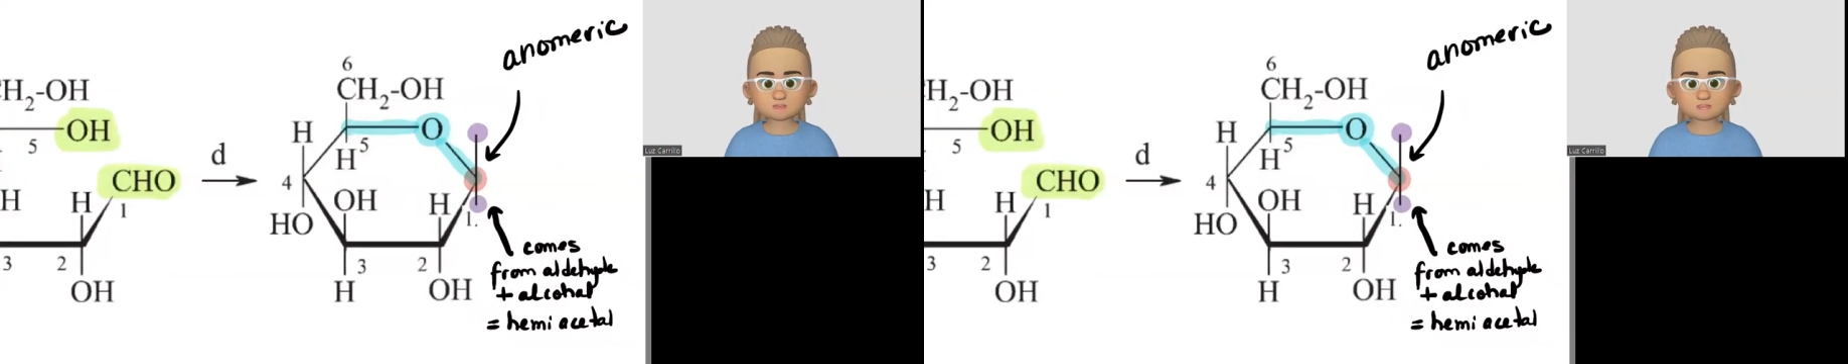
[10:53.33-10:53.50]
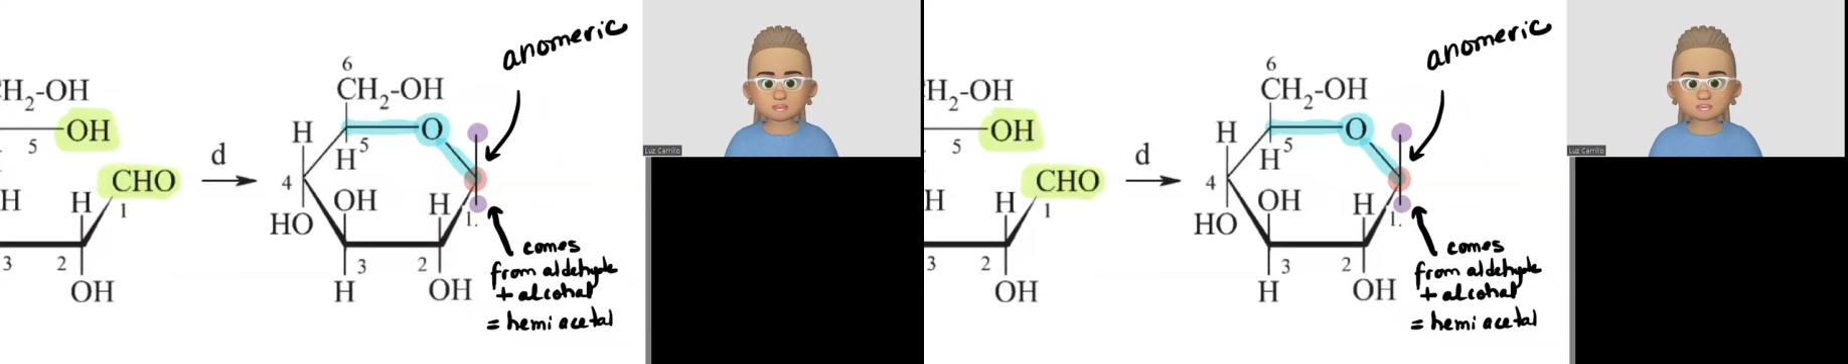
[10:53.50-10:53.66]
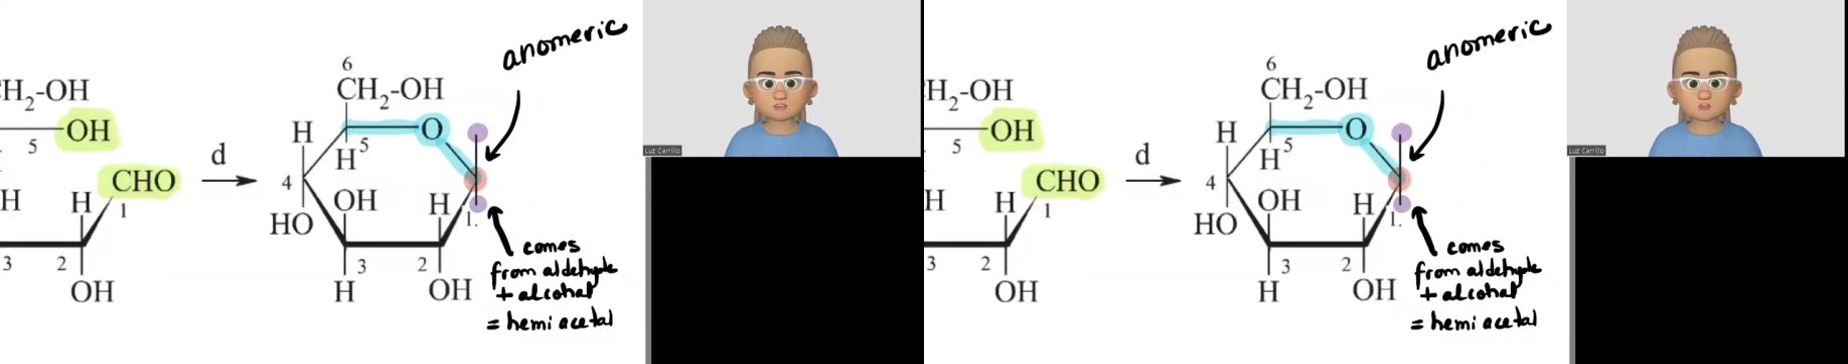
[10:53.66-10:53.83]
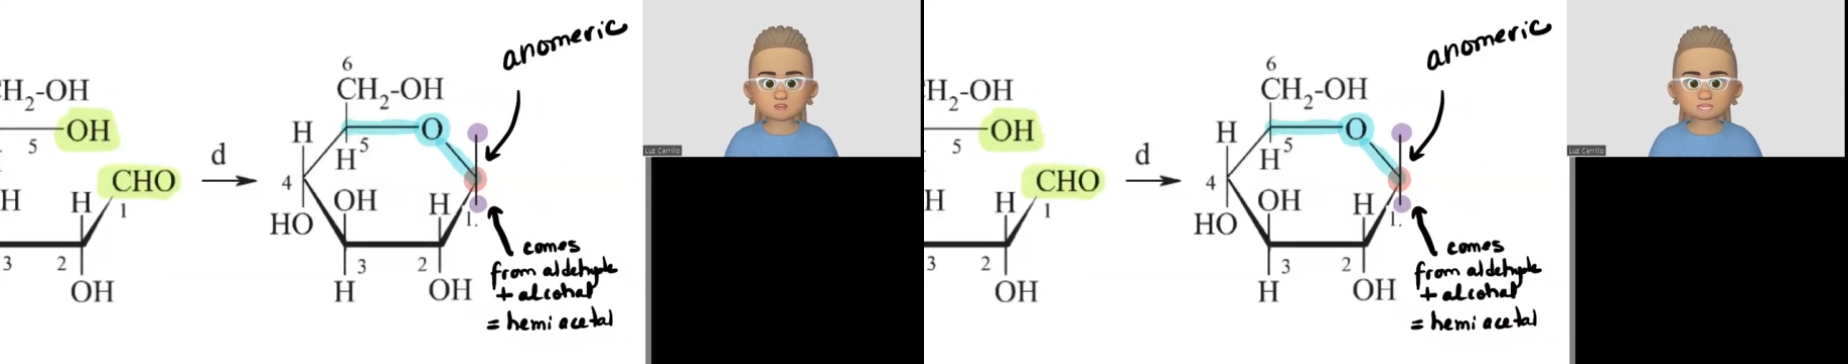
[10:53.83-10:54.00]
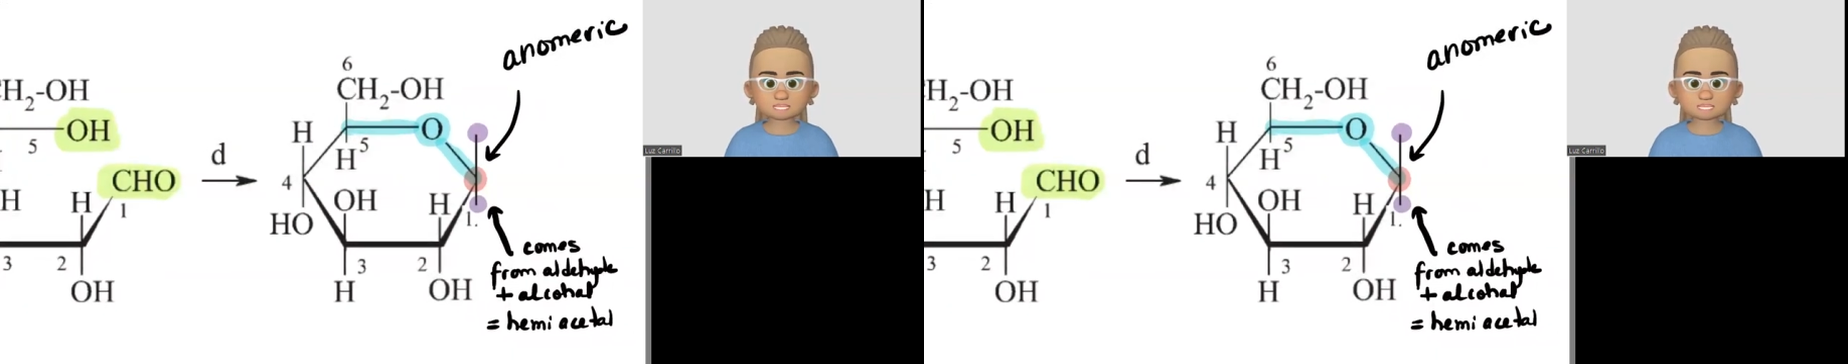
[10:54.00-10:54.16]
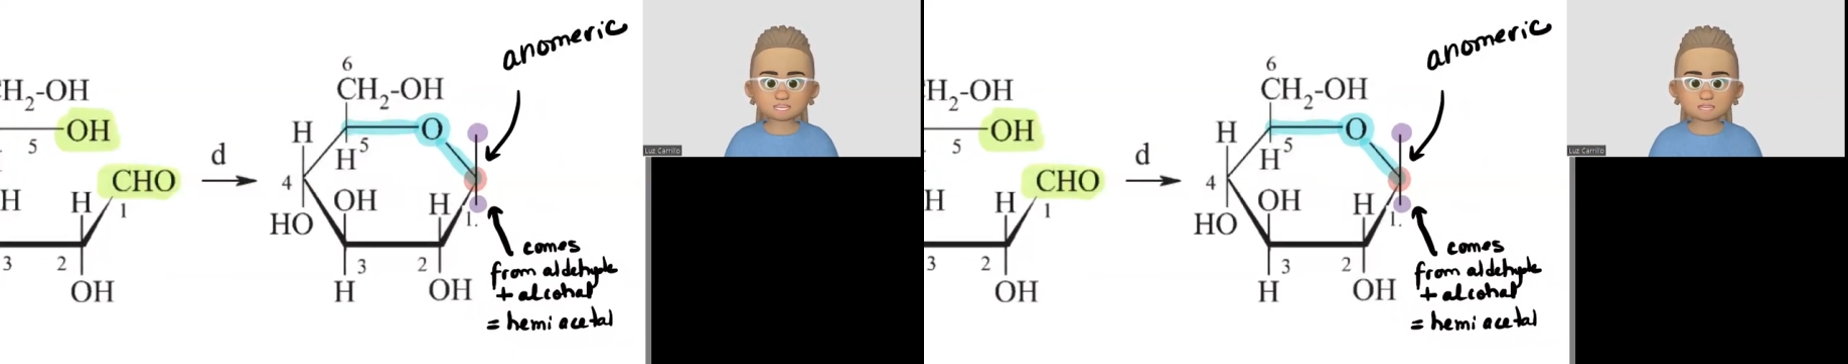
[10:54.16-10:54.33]

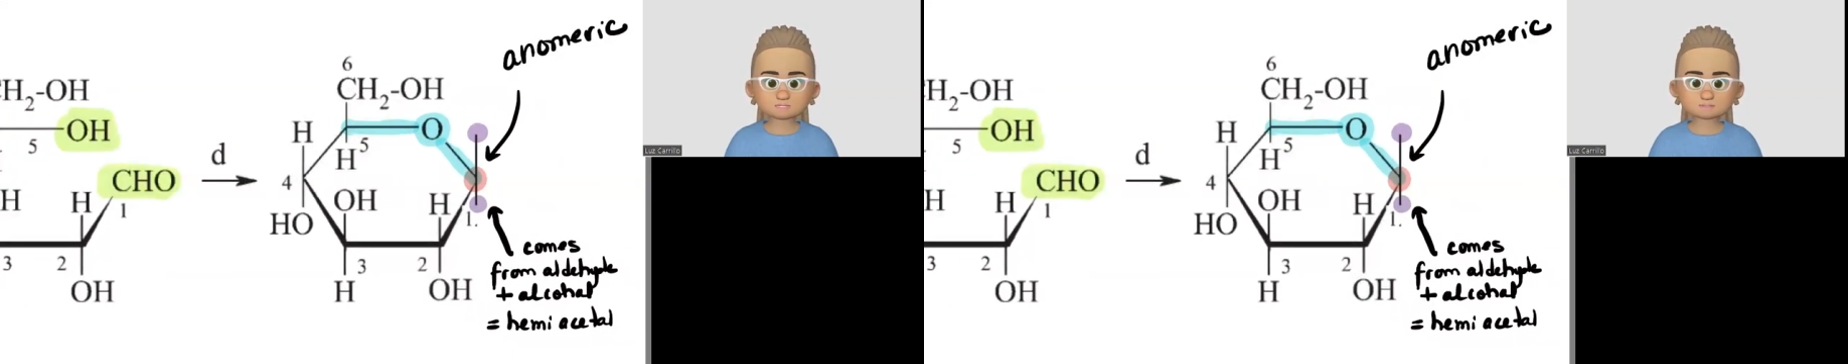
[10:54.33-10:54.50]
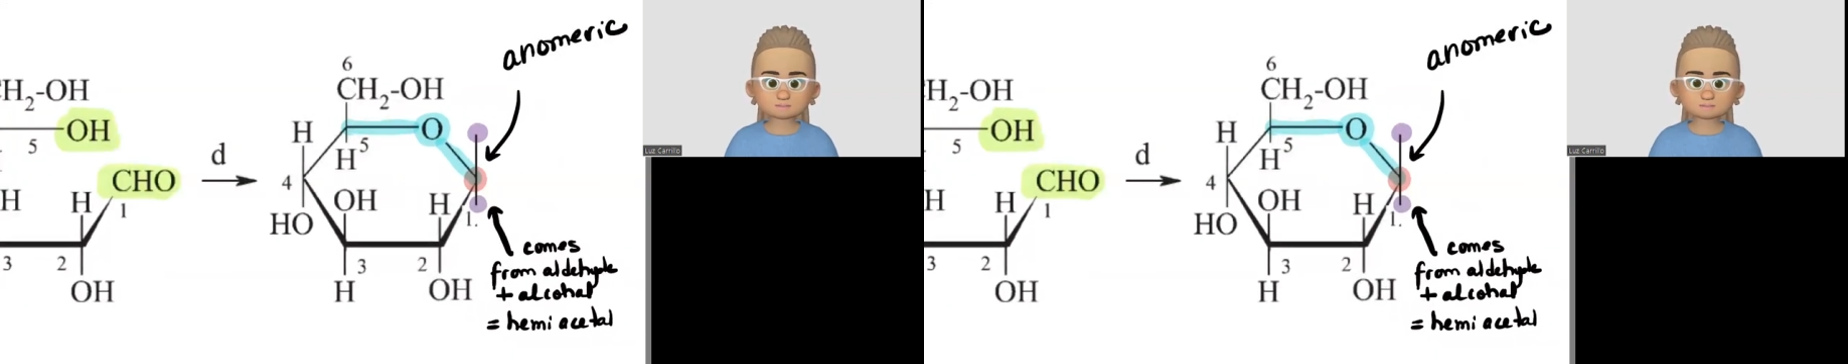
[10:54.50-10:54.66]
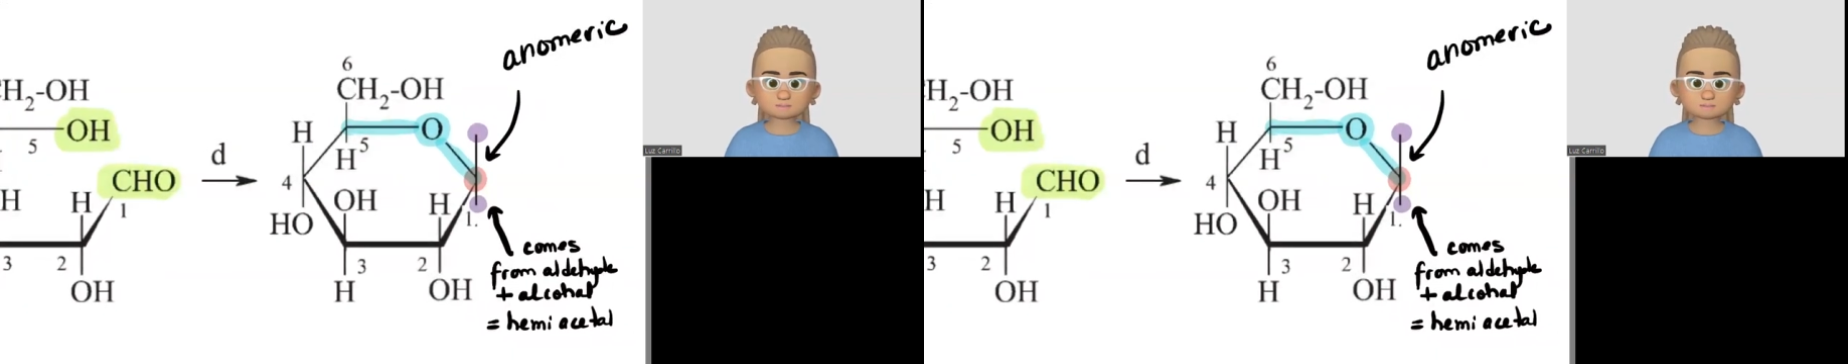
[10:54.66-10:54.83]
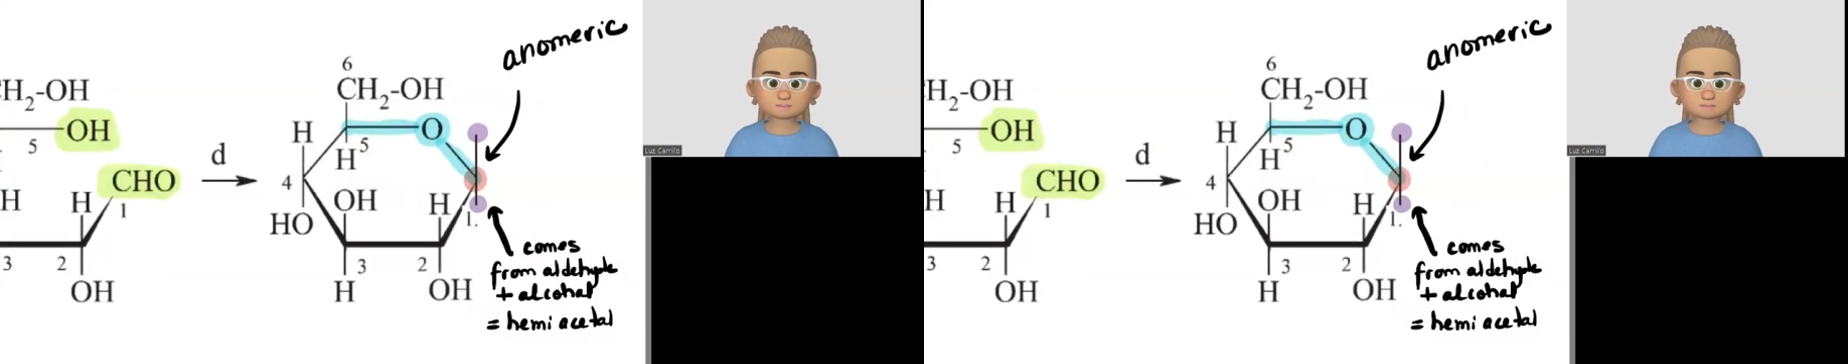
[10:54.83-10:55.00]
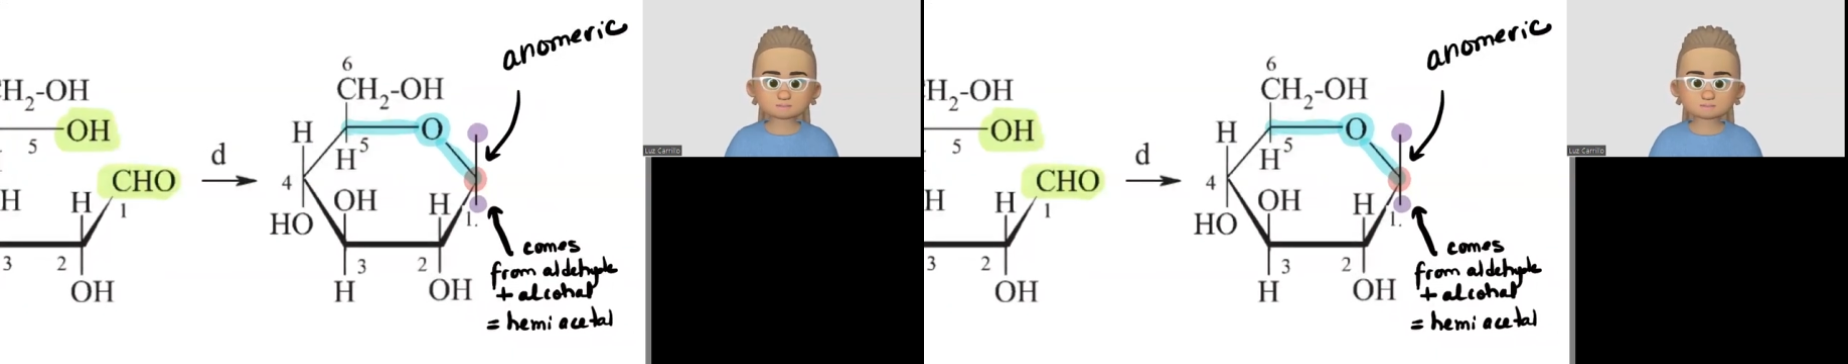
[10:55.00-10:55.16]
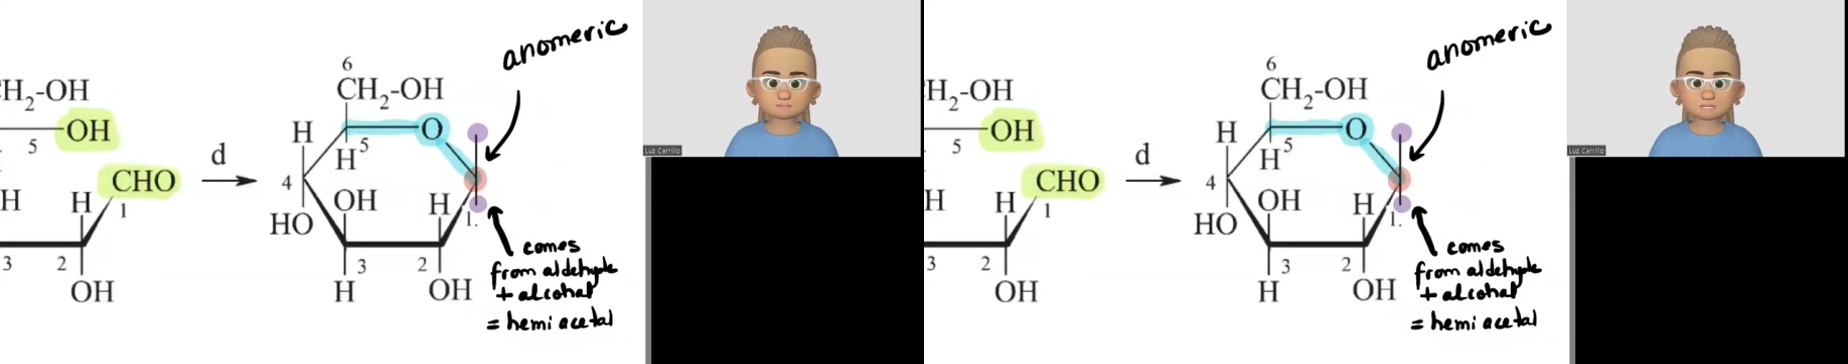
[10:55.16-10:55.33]
carbohydrate
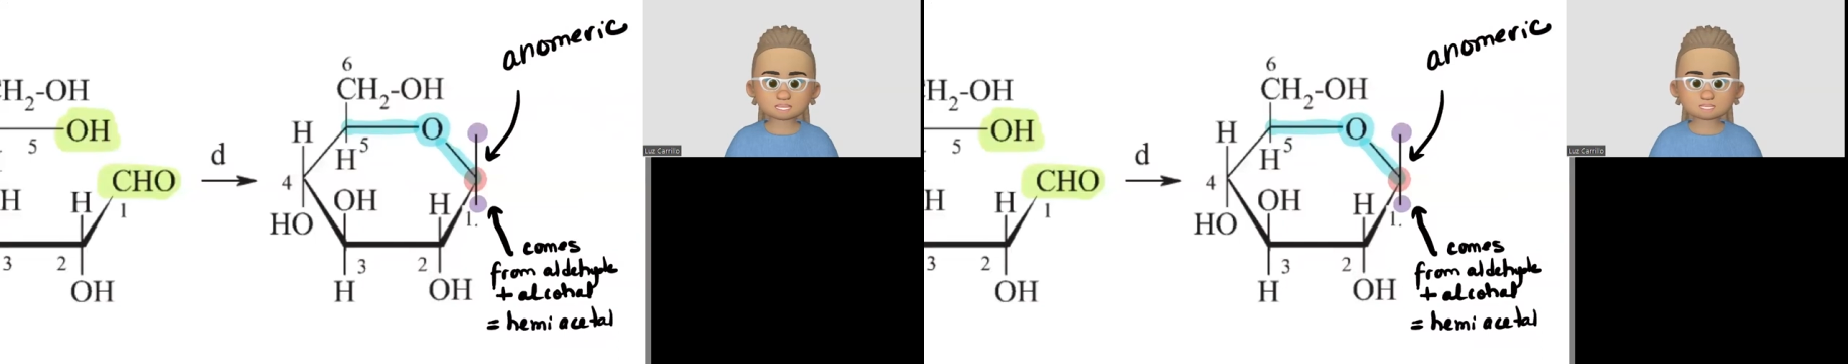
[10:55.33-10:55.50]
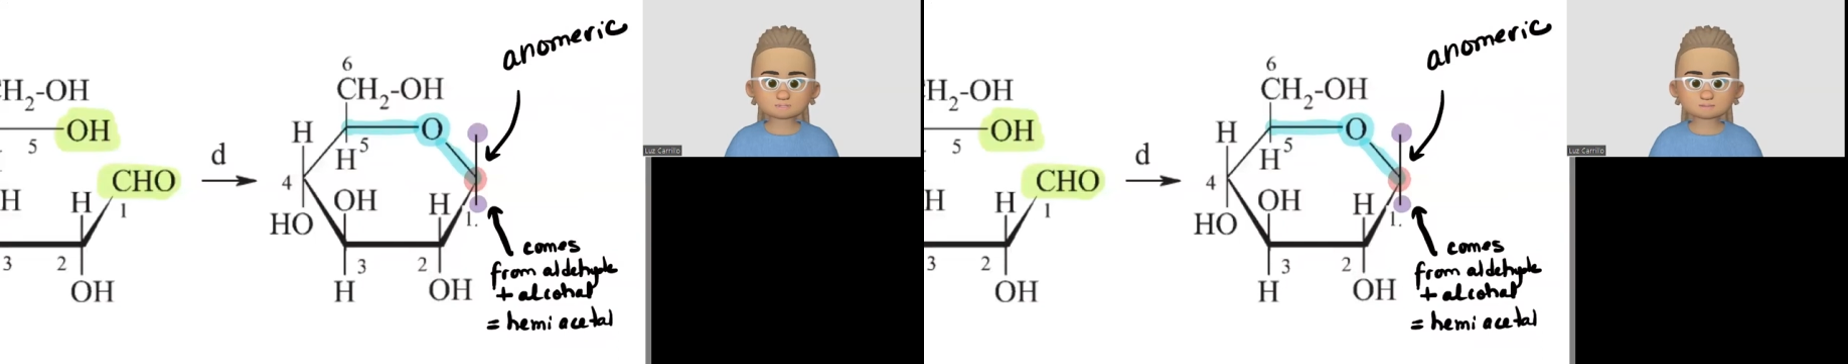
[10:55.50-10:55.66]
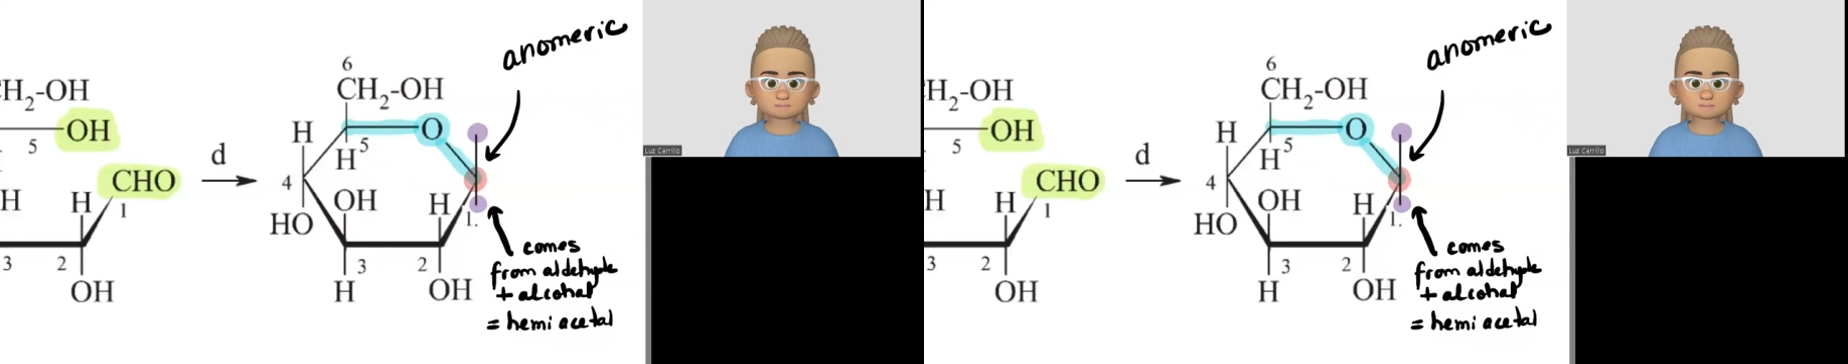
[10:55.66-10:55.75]
that